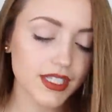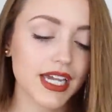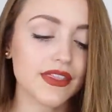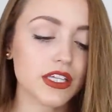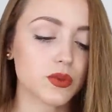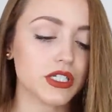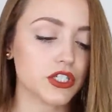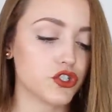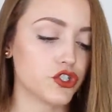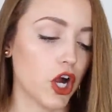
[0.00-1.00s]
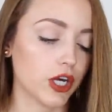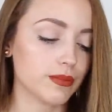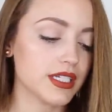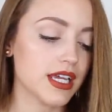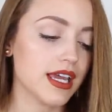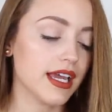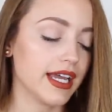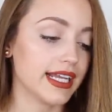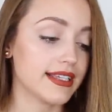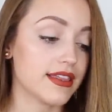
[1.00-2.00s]
And this one is Charmed.
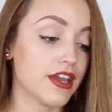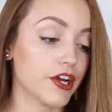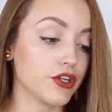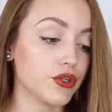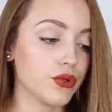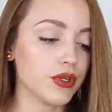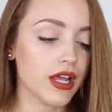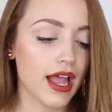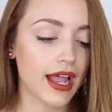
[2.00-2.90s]
It's their nude,